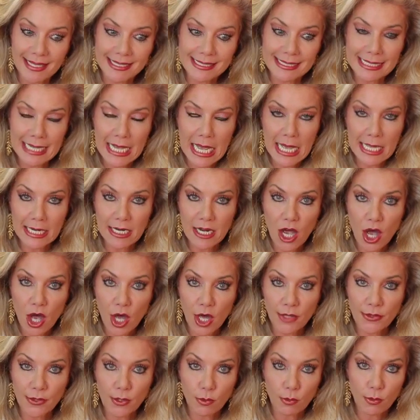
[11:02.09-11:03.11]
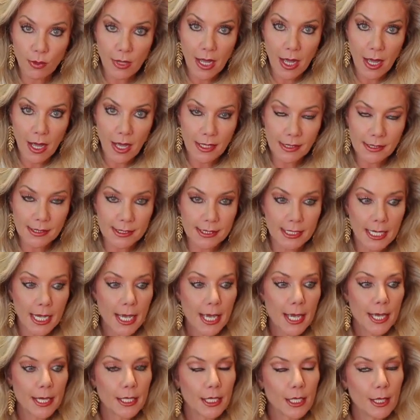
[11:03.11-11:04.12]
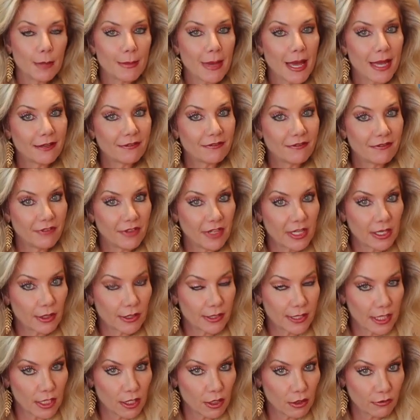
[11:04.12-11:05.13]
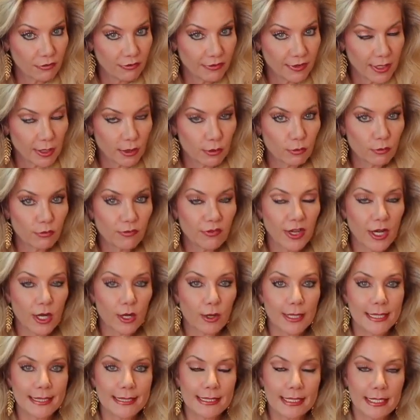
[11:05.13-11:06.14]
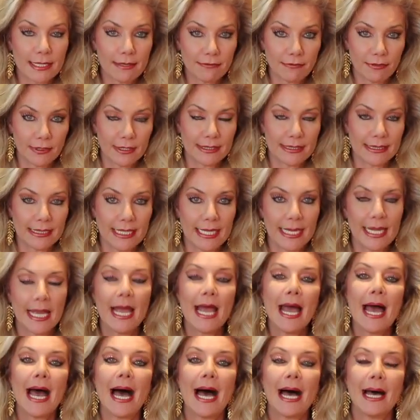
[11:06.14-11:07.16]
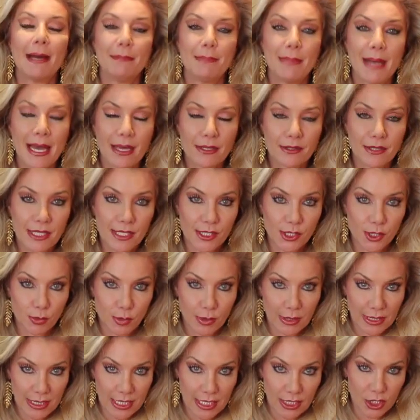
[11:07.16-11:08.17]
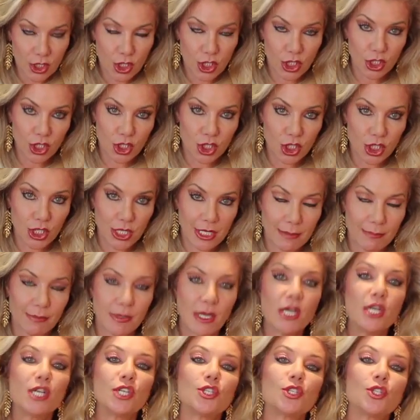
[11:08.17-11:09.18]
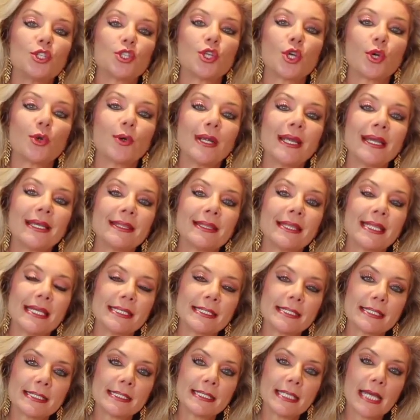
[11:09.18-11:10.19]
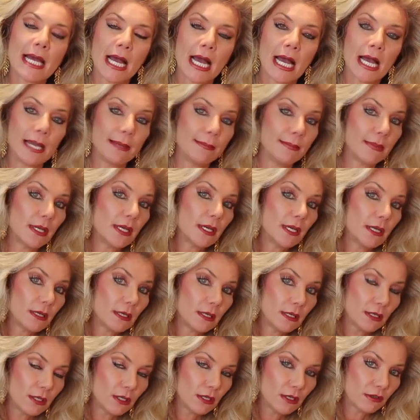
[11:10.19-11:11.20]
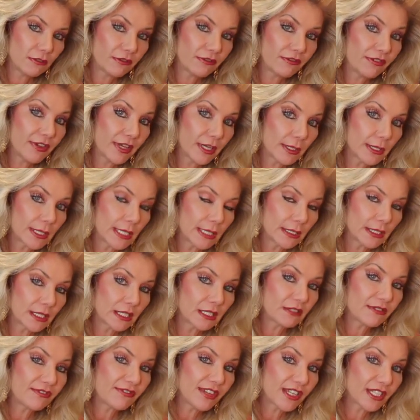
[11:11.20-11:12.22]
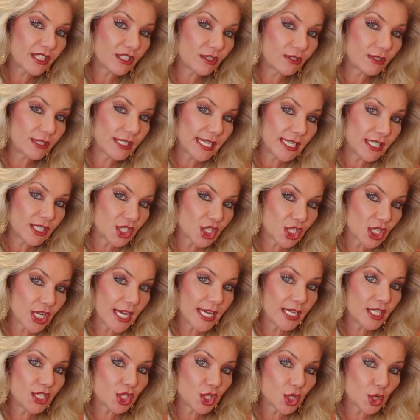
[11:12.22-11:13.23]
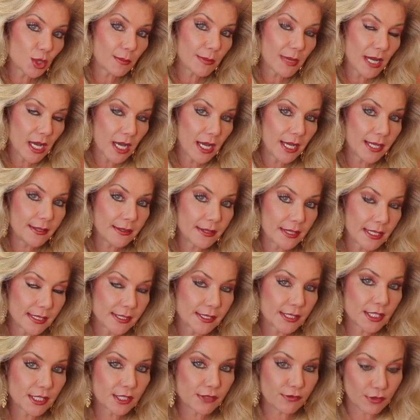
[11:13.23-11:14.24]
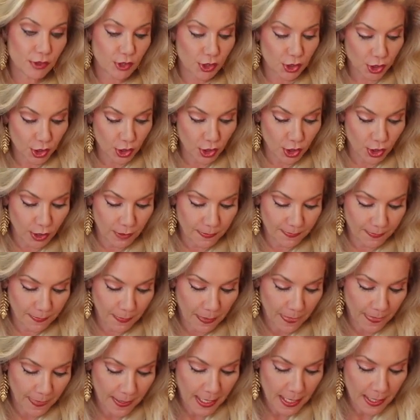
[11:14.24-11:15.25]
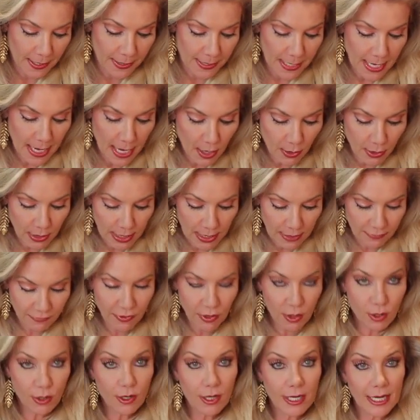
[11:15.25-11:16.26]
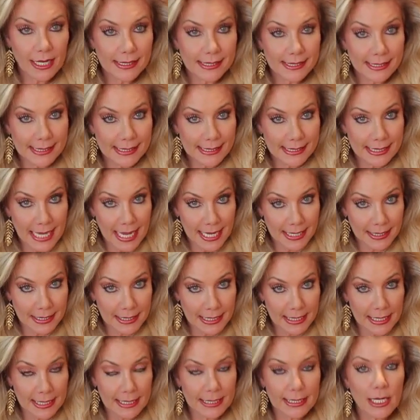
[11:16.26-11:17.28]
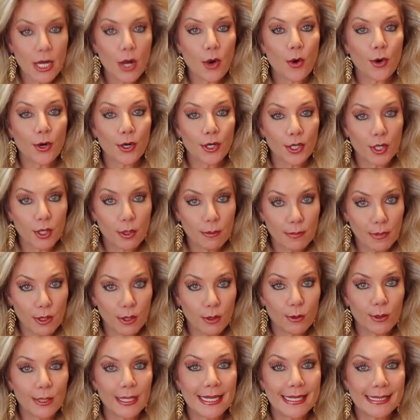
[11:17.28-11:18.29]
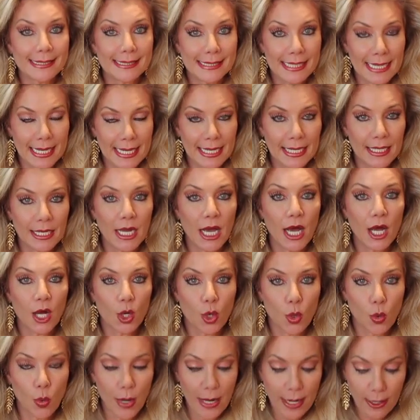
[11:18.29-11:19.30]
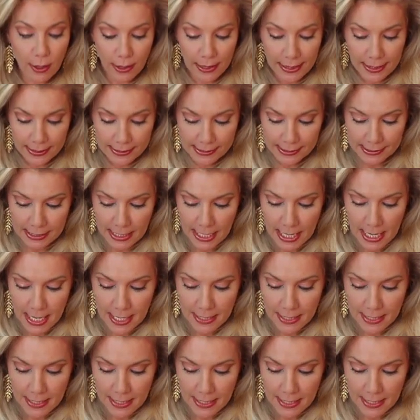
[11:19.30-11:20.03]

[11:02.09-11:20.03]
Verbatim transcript: that's kind of on the rocks, you might feel that you feel very differently about this relationship during this time. You'll feel a little fickled and change your mind, this is for sure. Now, if your ascendant or your moon is in Aquarius,